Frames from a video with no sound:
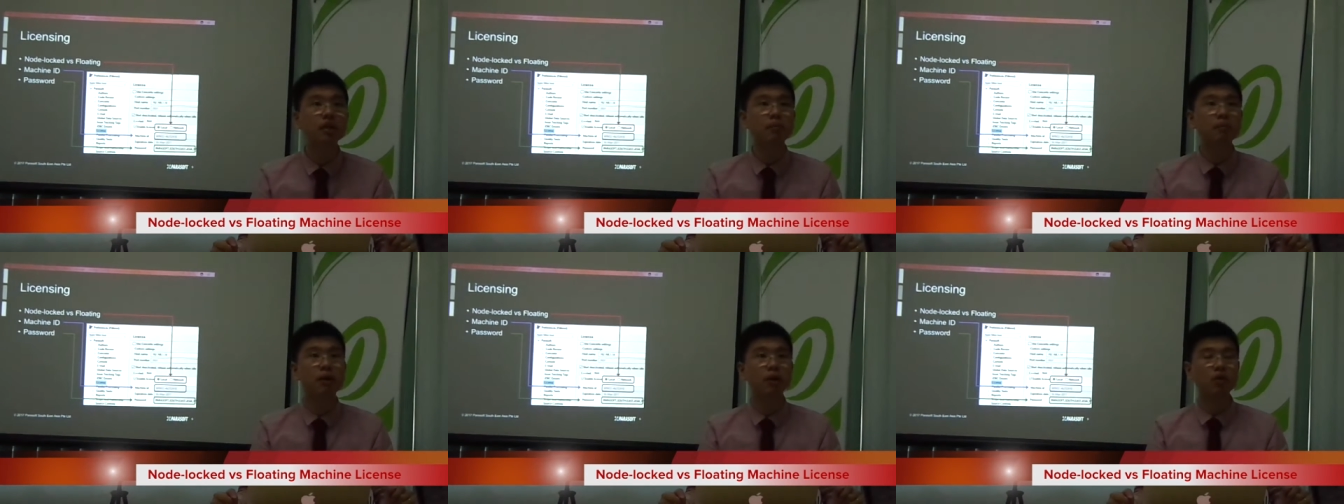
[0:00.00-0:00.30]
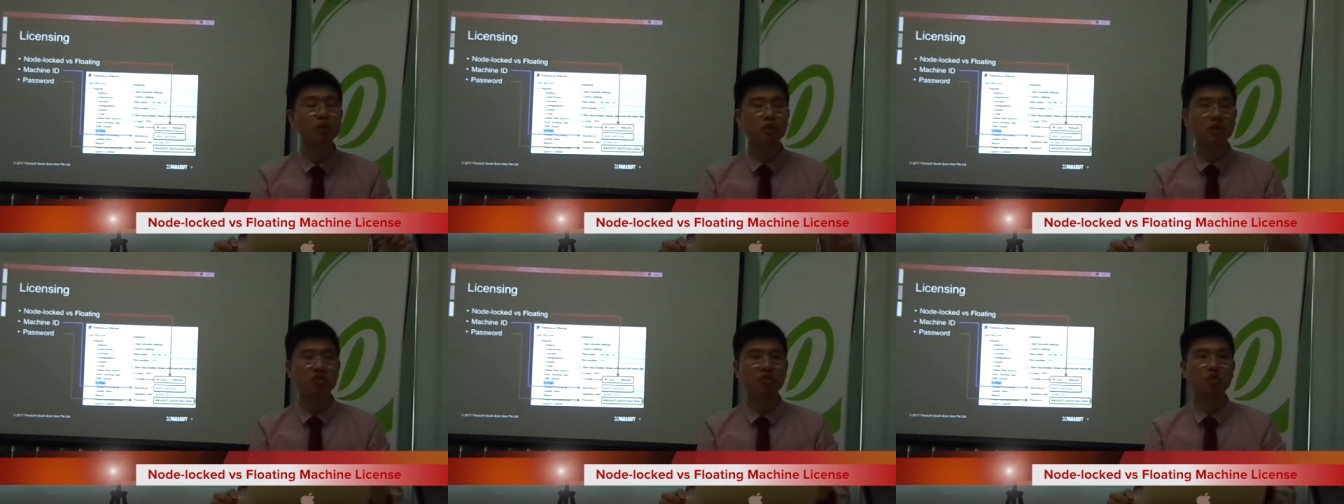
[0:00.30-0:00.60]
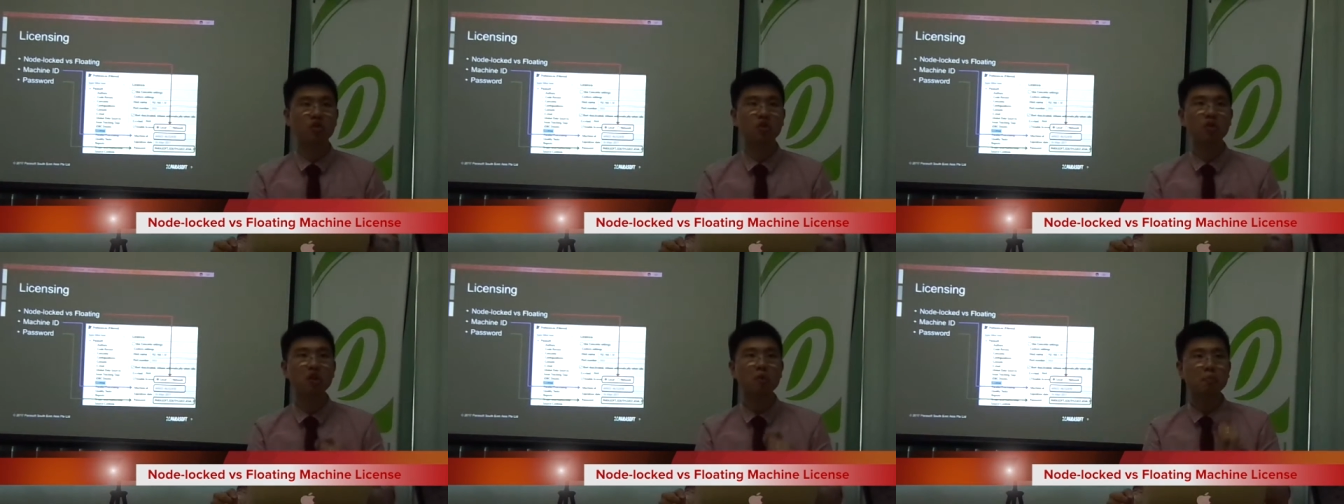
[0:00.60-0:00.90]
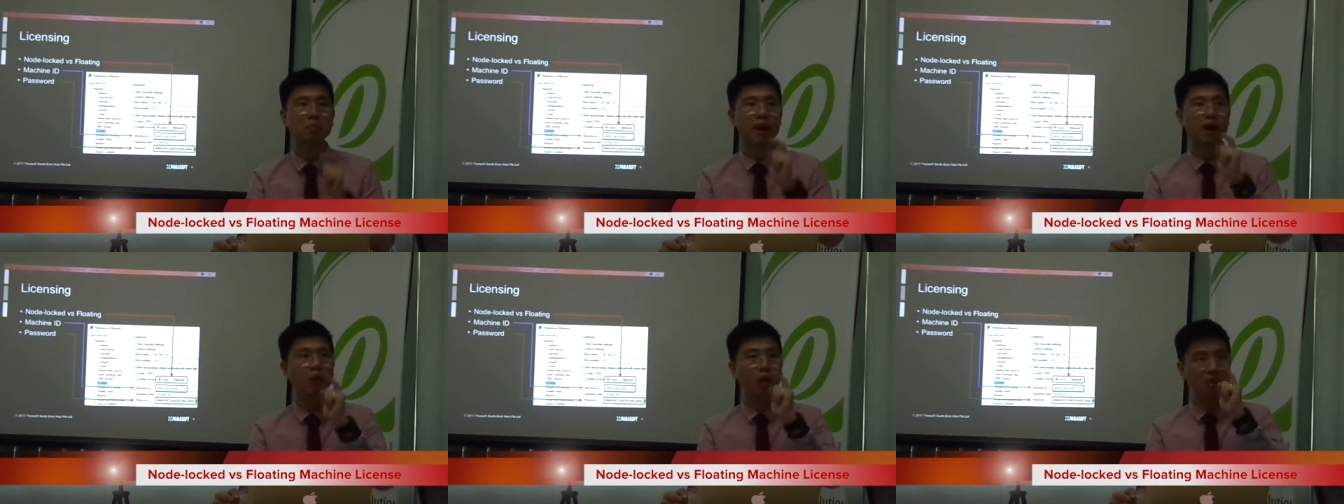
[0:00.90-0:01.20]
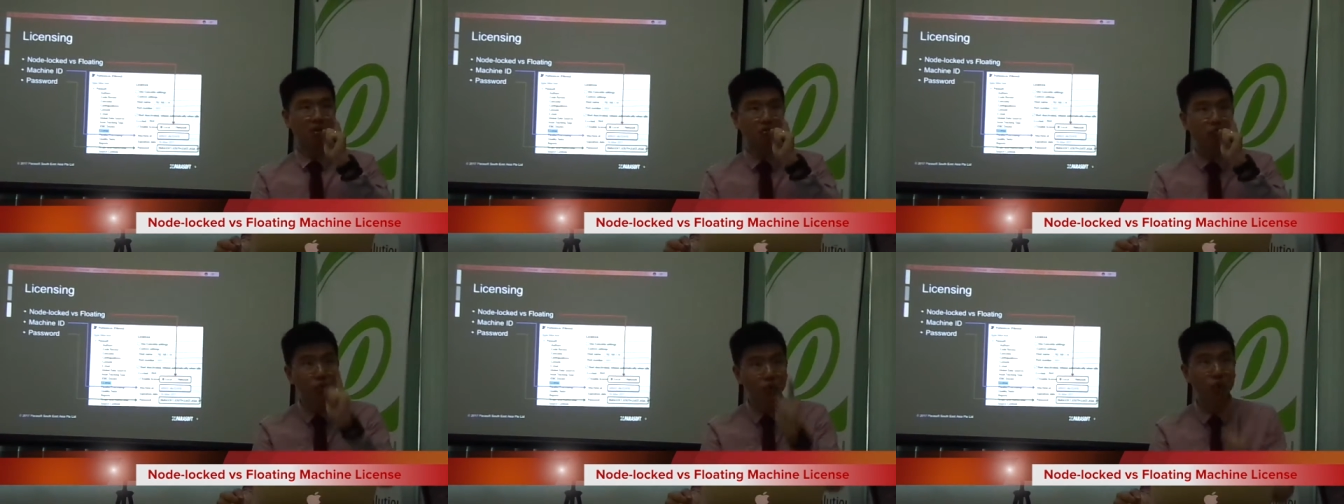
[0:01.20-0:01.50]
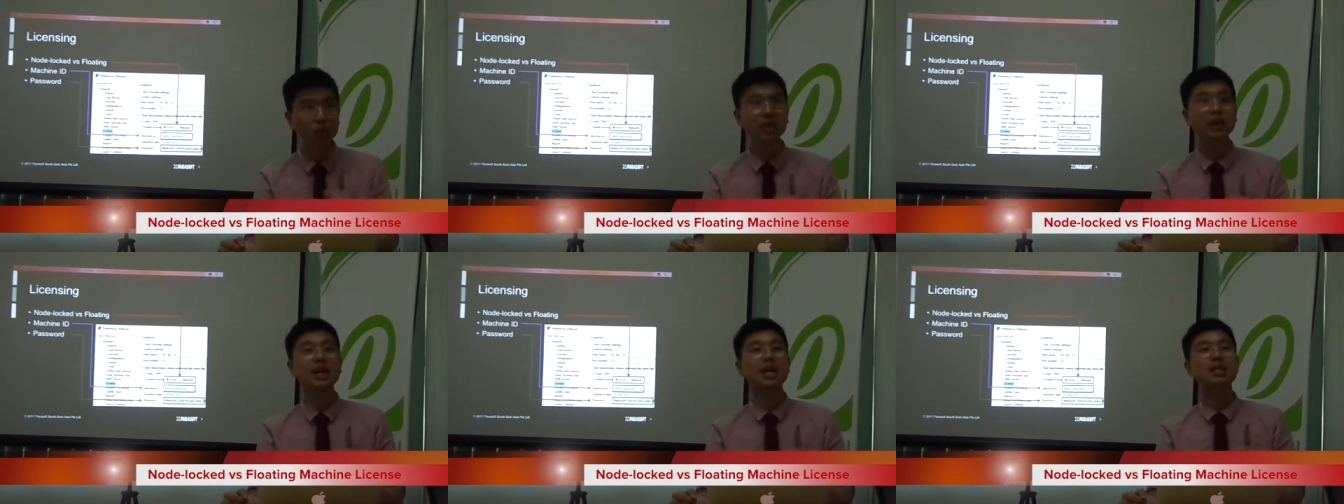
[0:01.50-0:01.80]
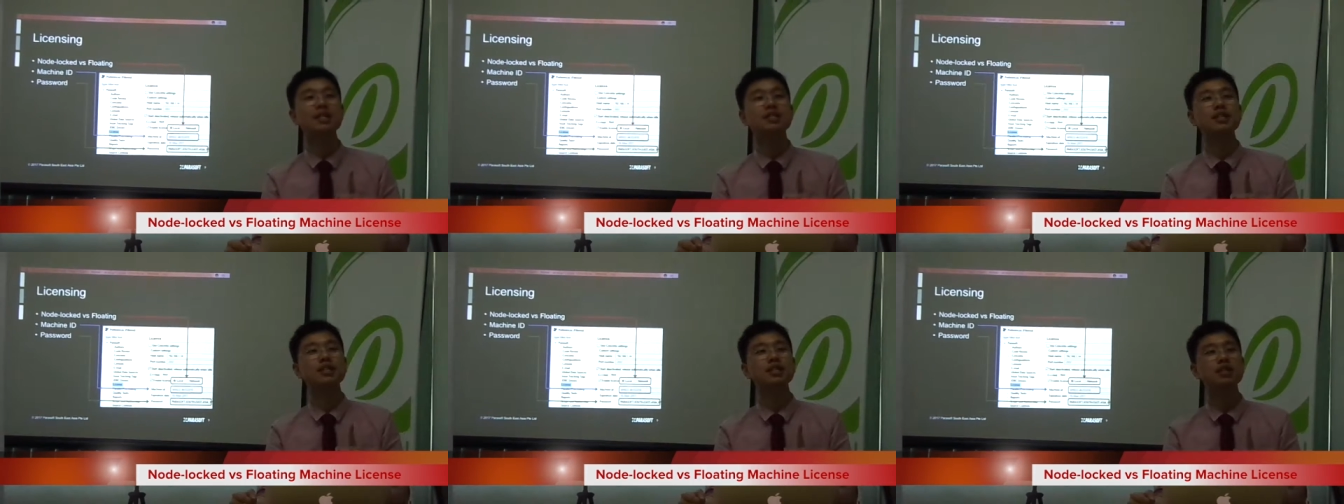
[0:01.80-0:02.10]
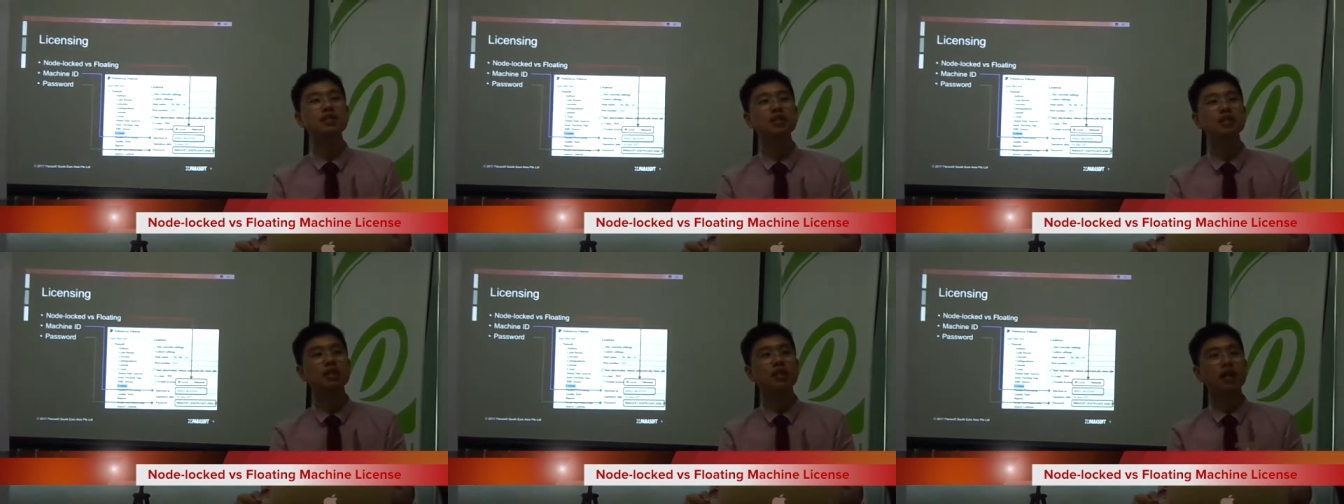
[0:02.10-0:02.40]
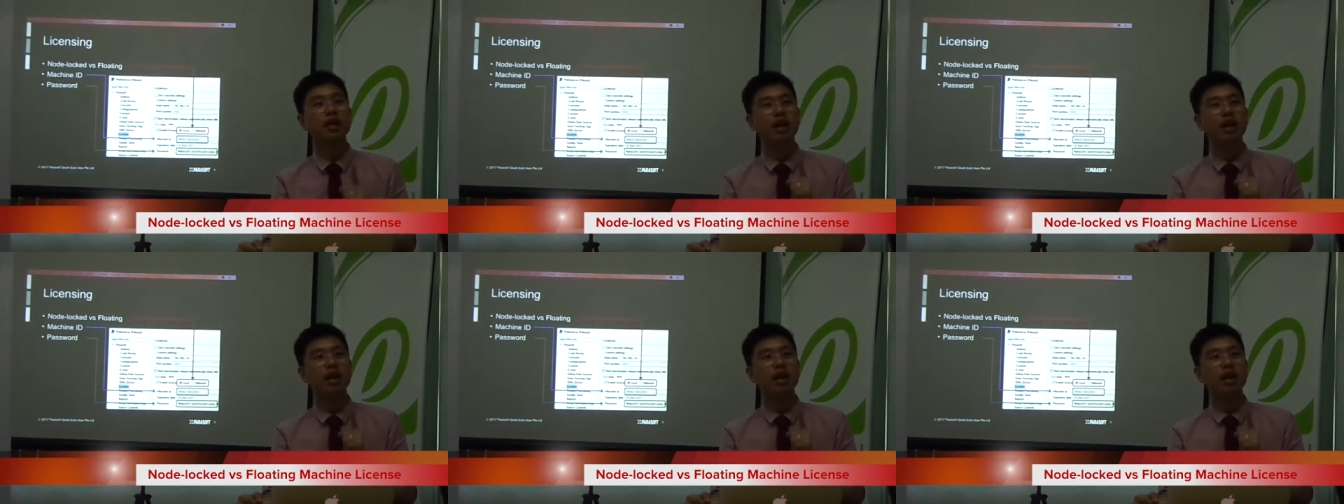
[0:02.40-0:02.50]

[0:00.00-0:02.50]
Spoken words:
but if you only buy one floating license,